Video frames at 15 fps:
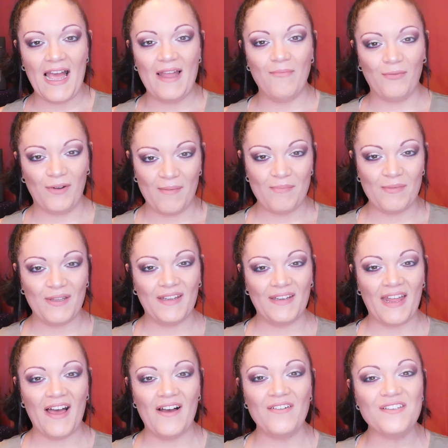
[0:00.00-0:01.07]
I'm rambling
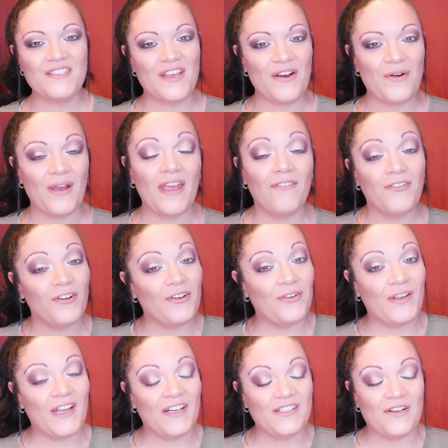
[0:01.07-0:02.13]
now. So if you're
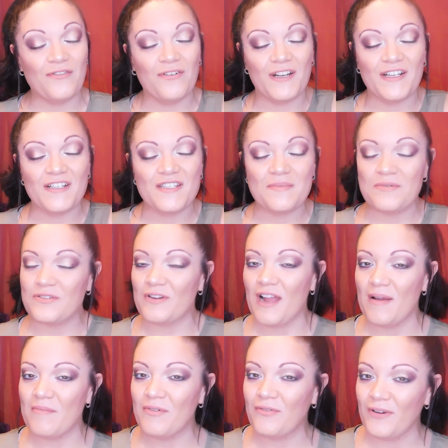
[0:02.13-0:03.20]
new here, don't forget to
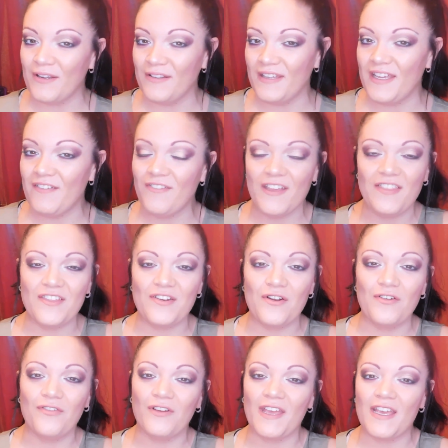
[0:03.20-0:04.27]
subscribe before you leave. Hit the
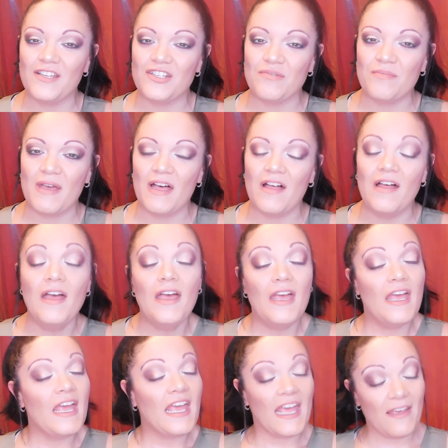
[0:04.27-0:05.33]
notification bell
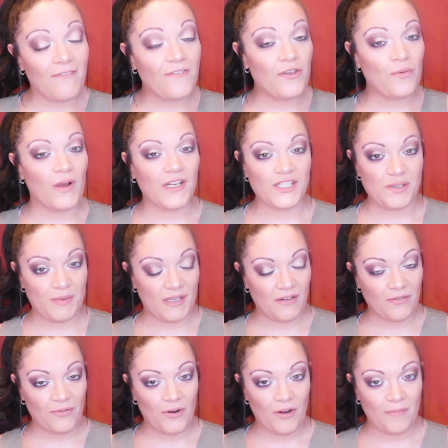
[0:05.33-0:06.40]
if you want to be
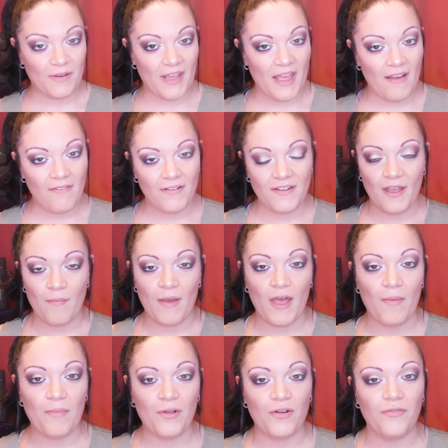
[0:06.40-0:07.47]
informed every time I
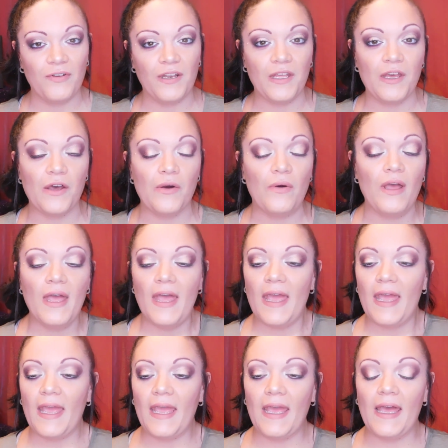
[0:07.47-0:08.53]
upload a video.
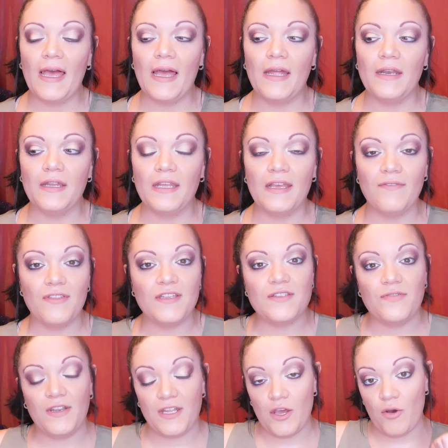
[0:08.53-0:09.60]
And give this
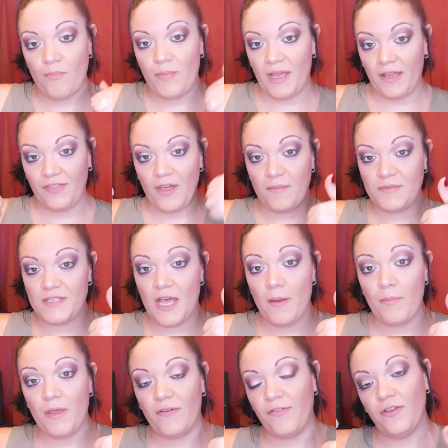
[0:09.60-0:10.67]
video a big thumbs
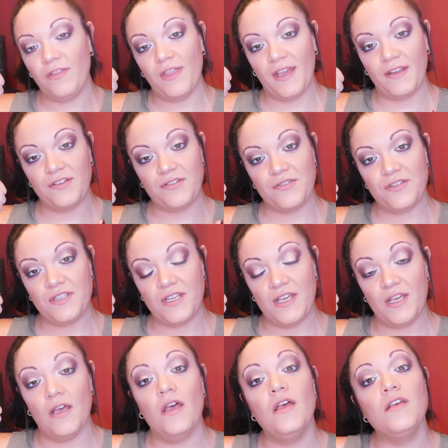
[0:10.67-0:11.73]
up if you'd like to
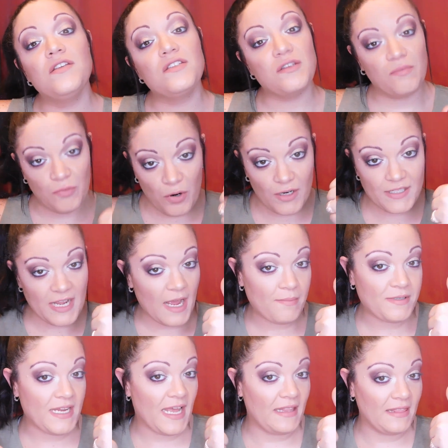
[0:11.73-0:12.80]
see some more top
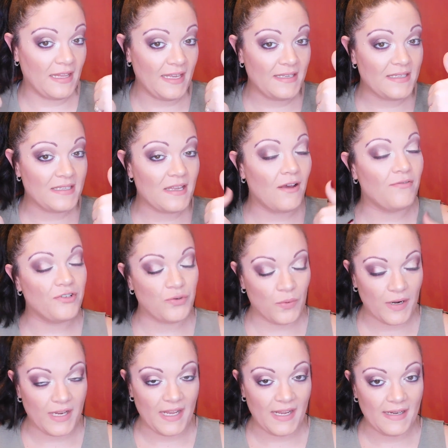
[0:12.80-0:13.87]
10 lists of
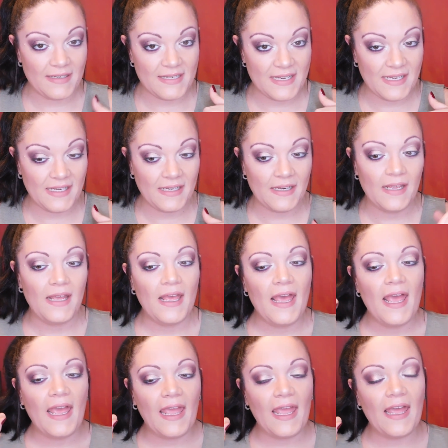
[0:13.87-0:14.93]
2018.
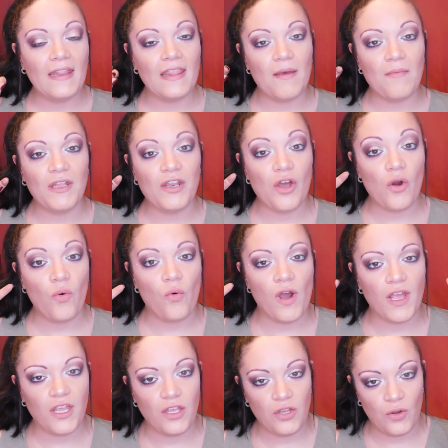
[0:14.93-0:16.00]
And let me know
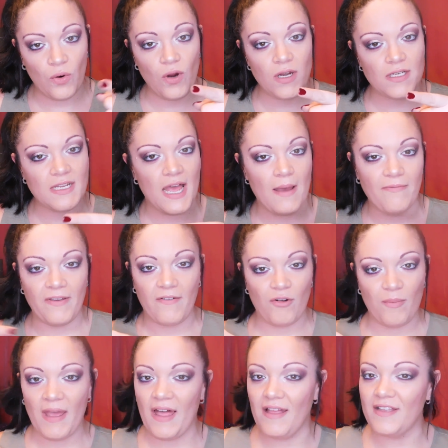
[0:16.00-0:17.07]
what your top
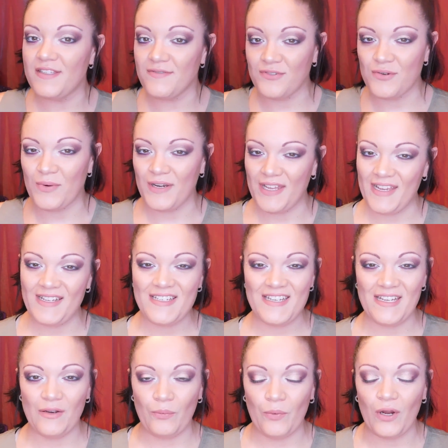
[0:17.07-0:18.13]
favorite palettes of
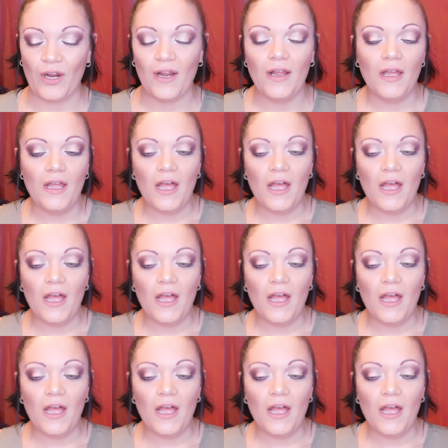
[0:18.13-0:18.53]
2018 were.